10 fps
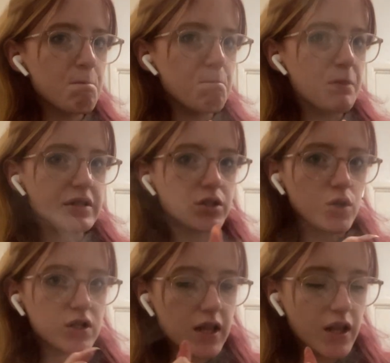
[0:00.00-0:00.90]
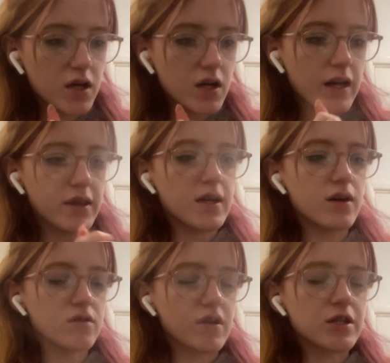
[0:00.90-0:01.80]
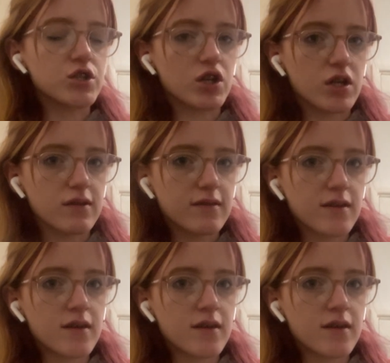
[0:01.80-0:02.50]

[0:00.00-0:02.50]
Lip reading: mix it all together. And then also add cheese.